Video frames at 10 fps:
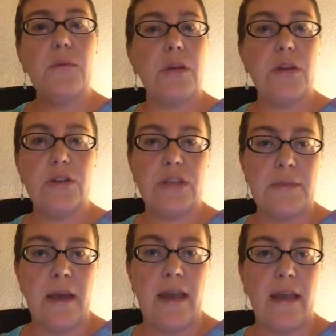Usually
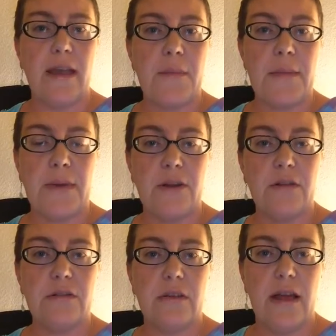my
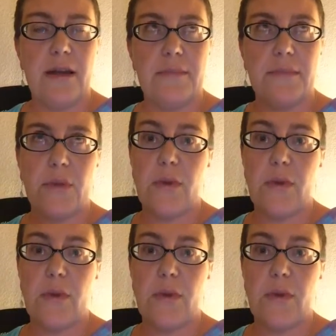middle, the